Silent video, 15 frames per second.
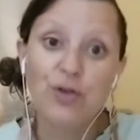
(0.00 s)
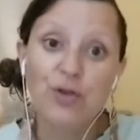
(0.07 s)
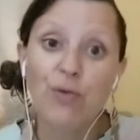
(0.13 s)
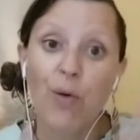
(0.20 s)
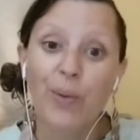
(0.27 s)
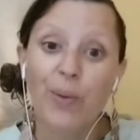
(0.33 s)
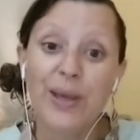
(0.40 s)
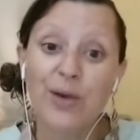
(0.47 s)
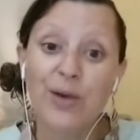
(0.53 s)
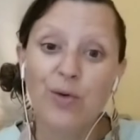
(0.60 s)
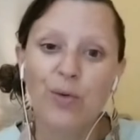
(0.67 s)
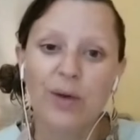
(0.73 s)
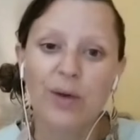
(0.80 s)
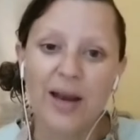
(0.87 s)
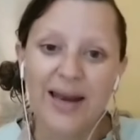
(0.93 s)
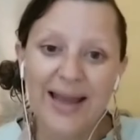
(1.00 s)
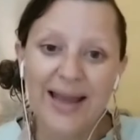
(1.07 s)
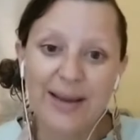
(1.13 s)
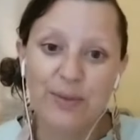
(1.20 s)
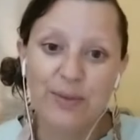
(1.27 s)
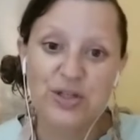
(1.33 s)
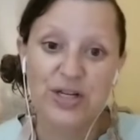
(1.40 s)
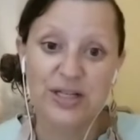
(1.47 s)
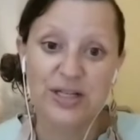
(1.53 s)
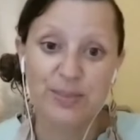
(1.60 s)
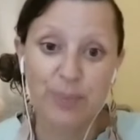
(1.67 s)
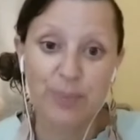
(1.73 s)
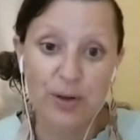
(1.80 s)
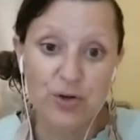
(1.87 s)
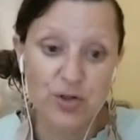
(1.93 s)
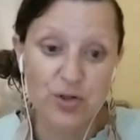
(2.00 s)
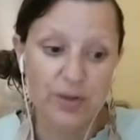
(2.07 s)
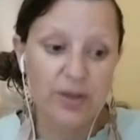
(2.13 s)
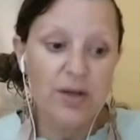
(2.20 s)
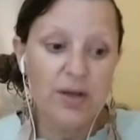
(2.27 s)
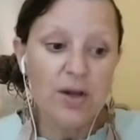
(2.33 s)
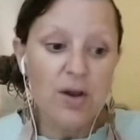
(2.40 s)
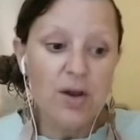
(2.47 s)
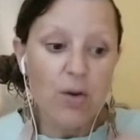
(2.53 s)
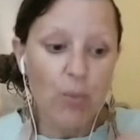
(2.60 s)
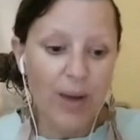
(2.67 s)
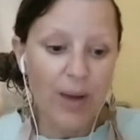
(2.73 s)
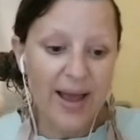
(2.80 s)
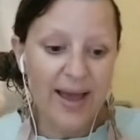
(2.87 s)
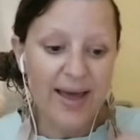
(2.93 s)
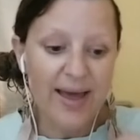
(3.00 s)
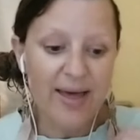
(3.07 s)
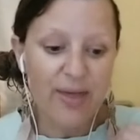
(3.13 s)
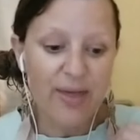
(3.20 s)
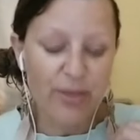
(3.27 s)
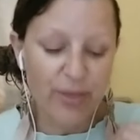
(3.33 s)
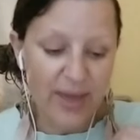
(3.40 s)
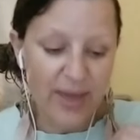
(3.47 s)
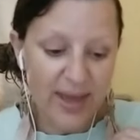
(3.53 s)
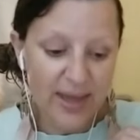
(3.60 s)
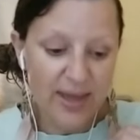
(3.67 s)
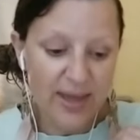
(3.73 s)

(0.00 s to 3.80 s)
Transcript: what we call a language explosion, where they